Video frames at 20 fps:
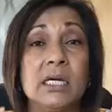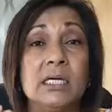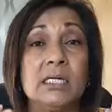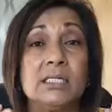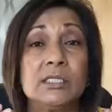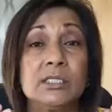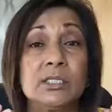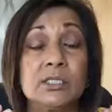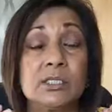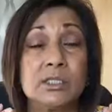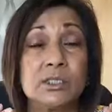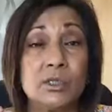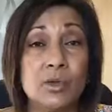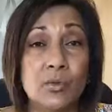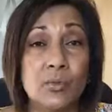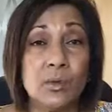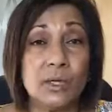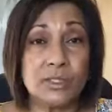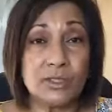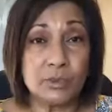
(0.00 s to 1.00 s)
so
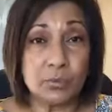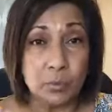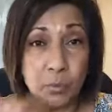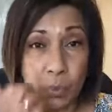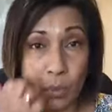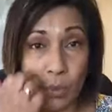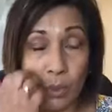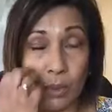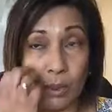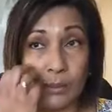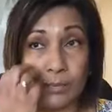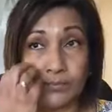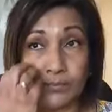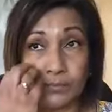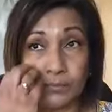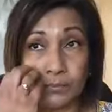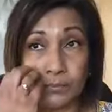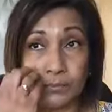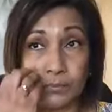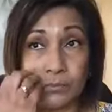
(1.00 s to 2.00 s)
much more
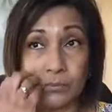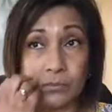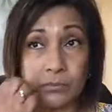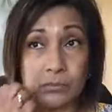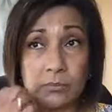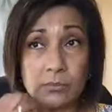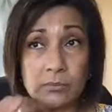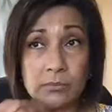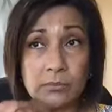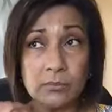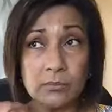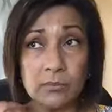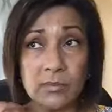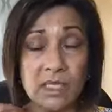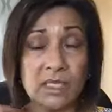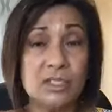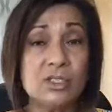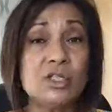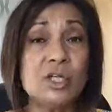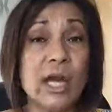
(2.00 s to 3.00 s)

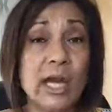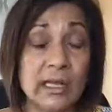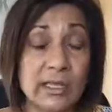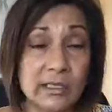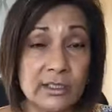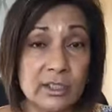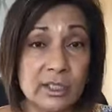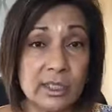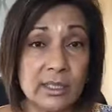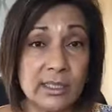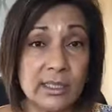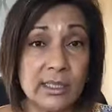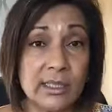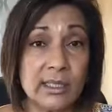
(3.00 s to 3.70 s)
challenging.